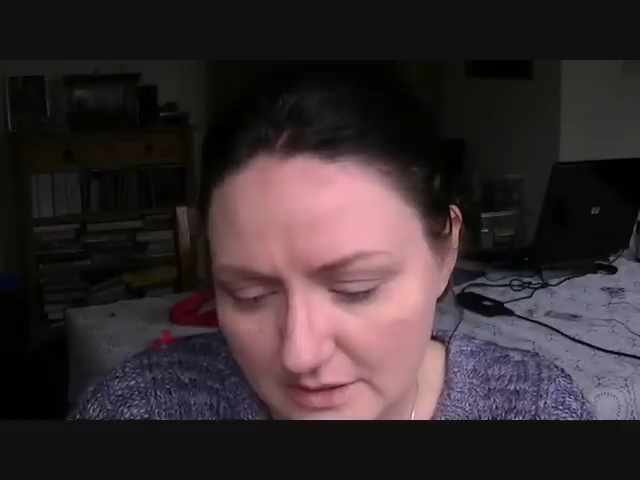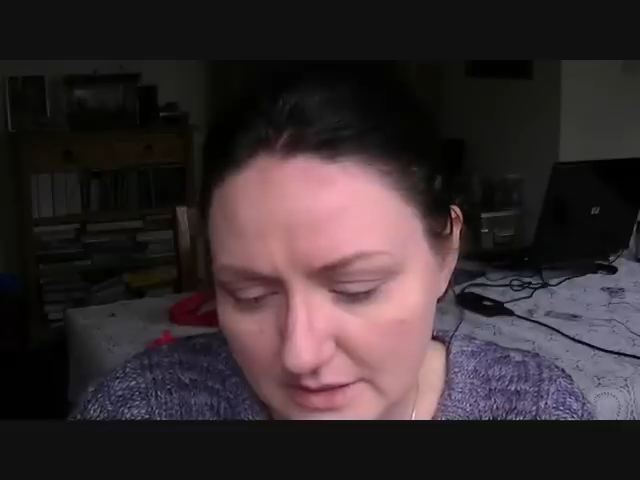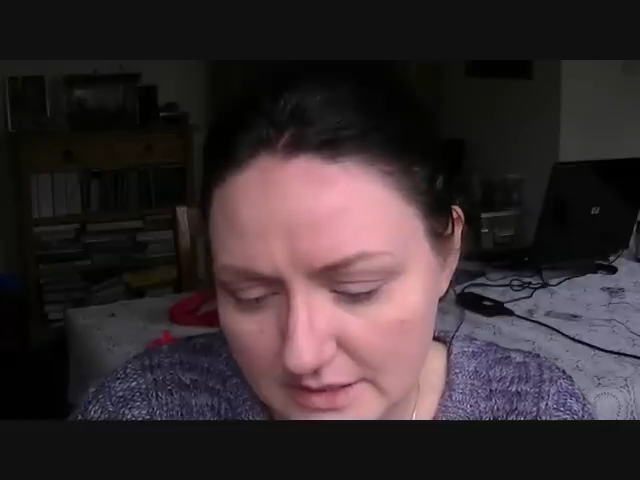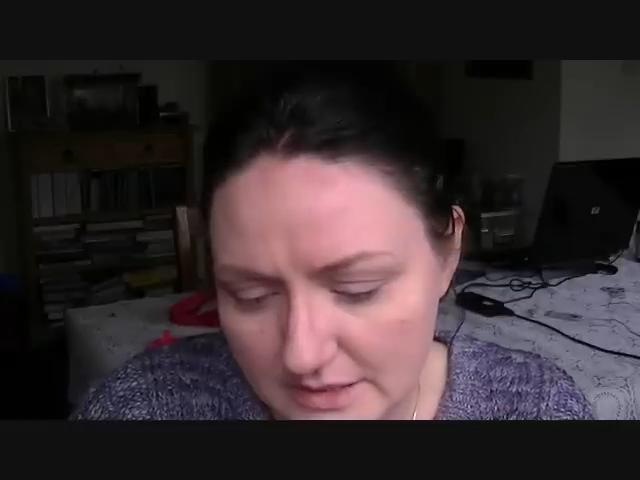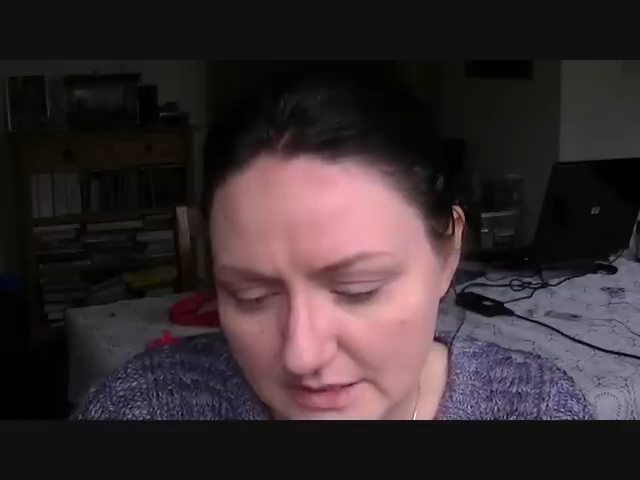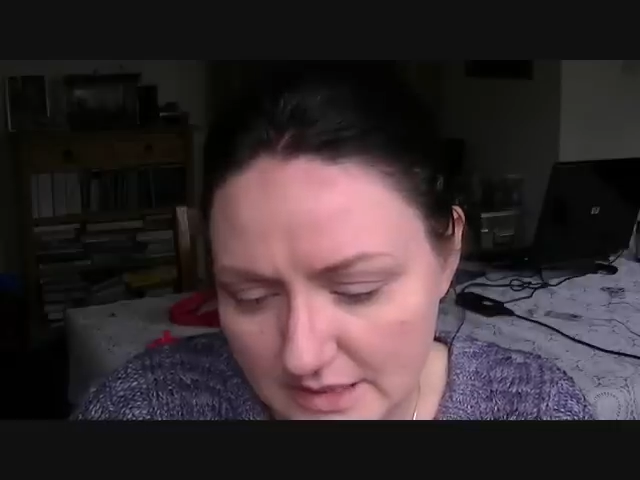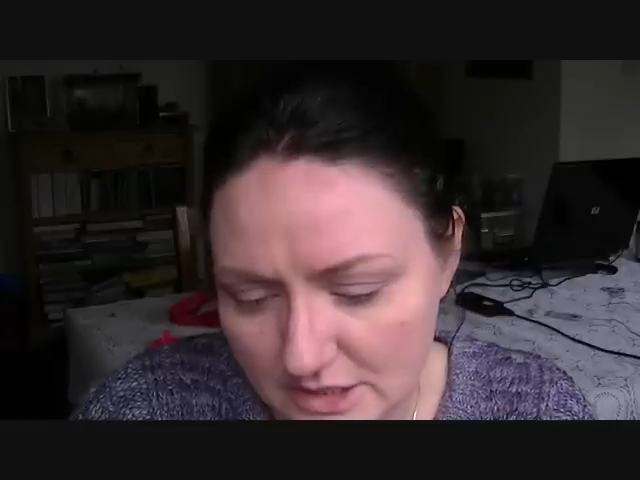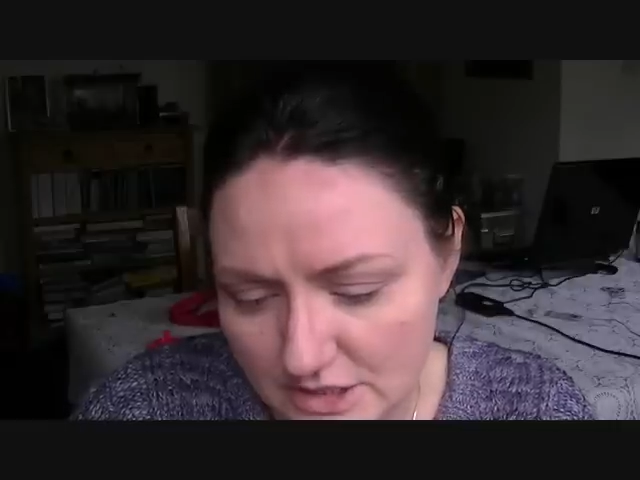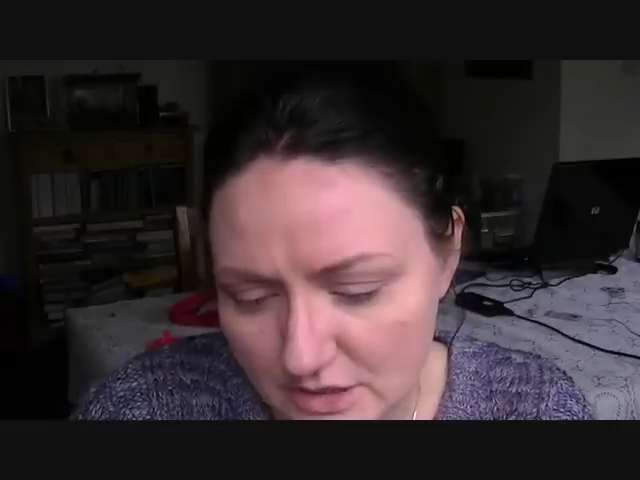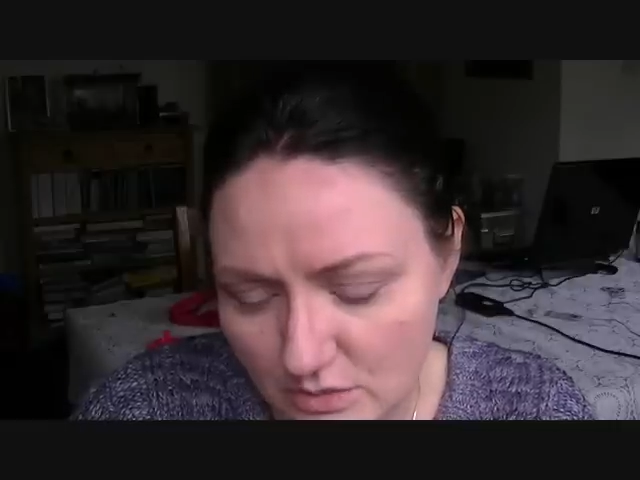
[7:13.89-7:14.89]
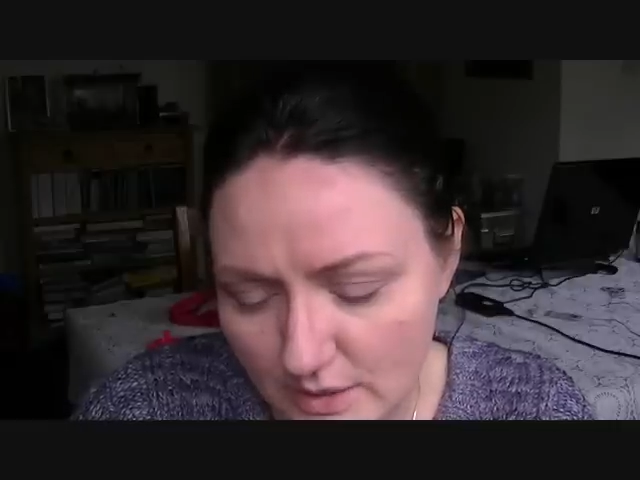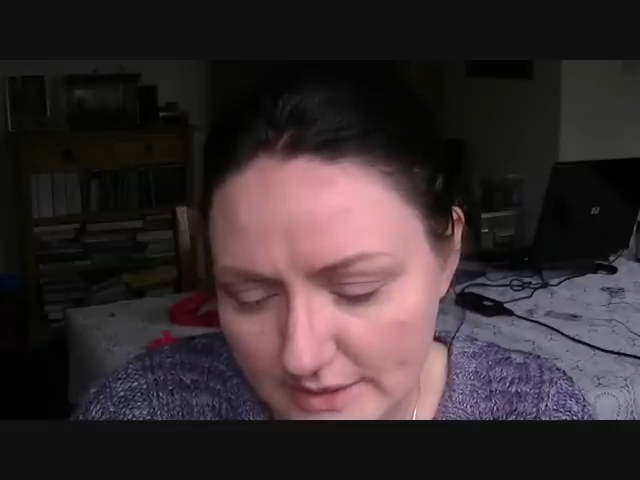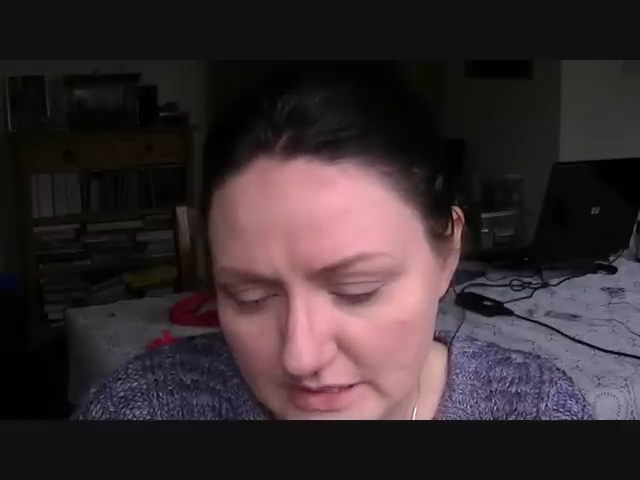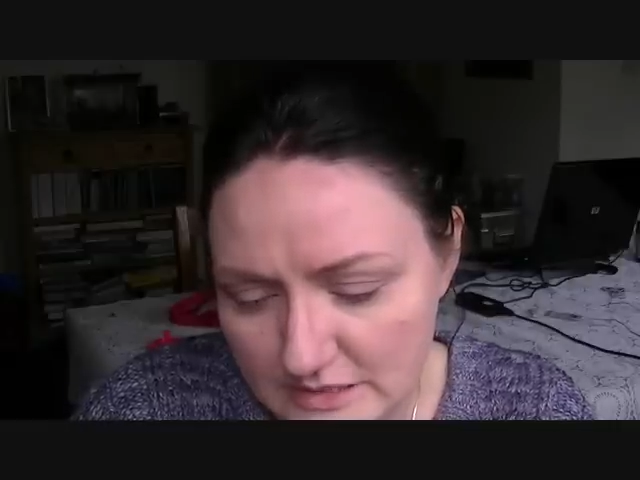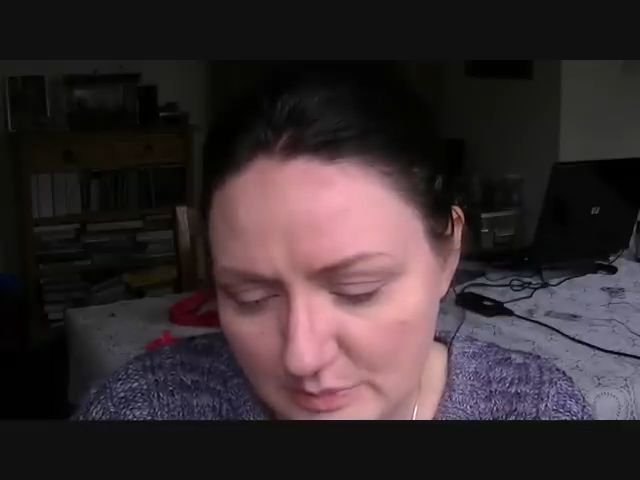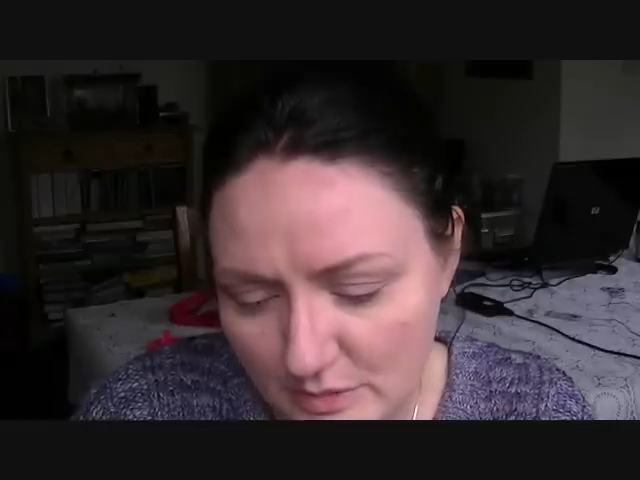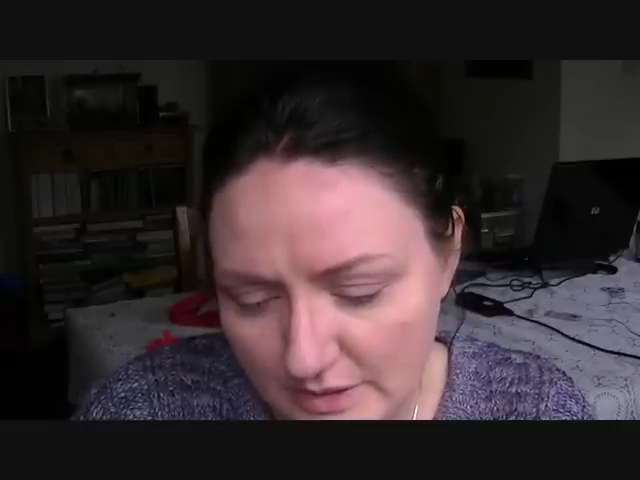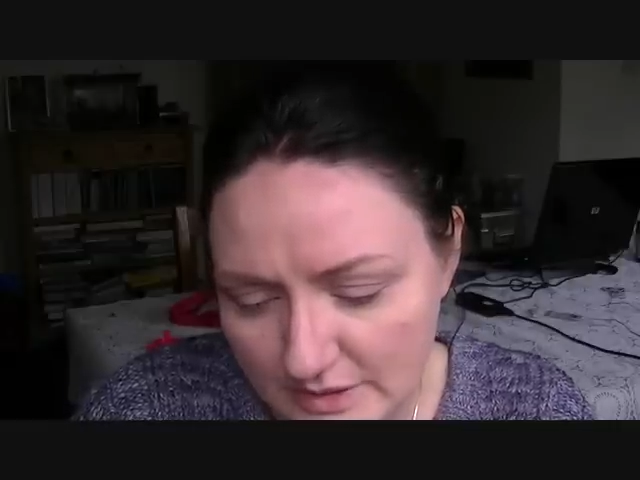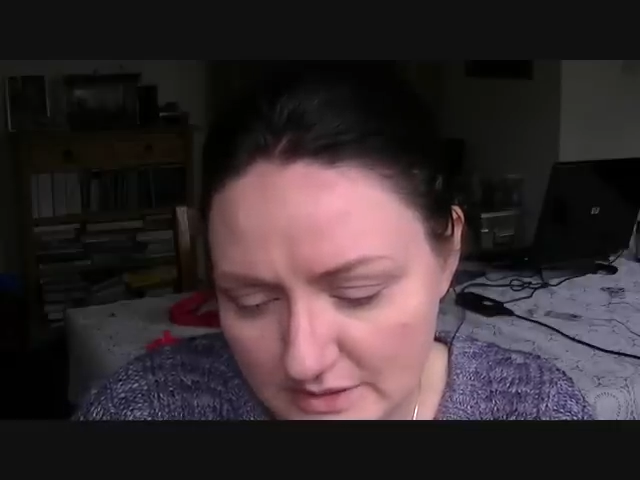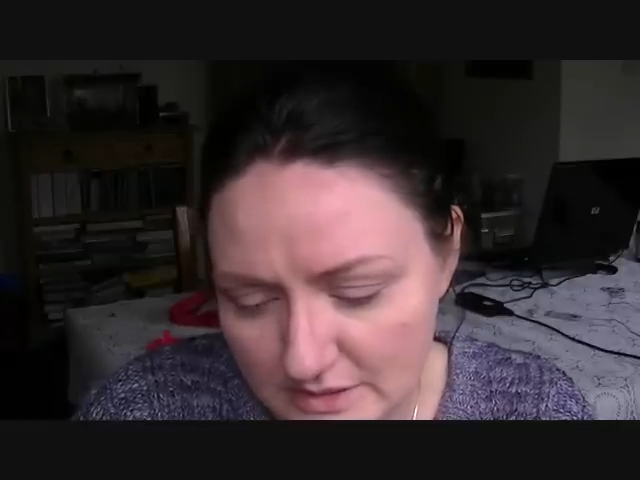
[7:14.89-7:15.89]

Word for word: this is actually quite spoiled.